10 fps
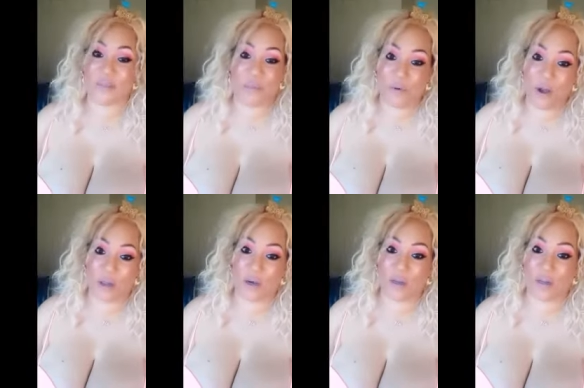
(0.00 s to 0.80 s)

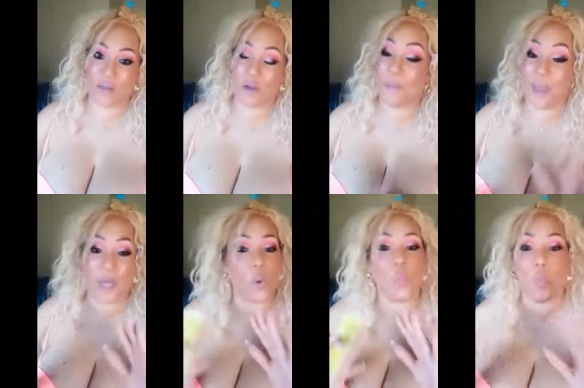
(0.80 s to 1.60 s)
product no
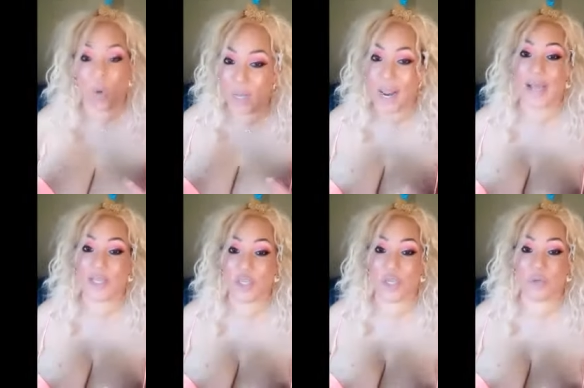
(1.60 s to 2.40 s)
matter what
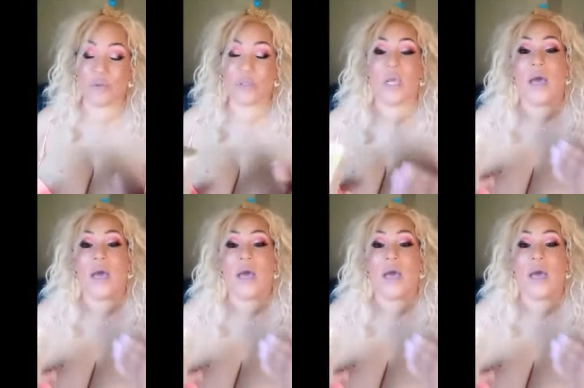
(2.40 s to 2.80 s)
I use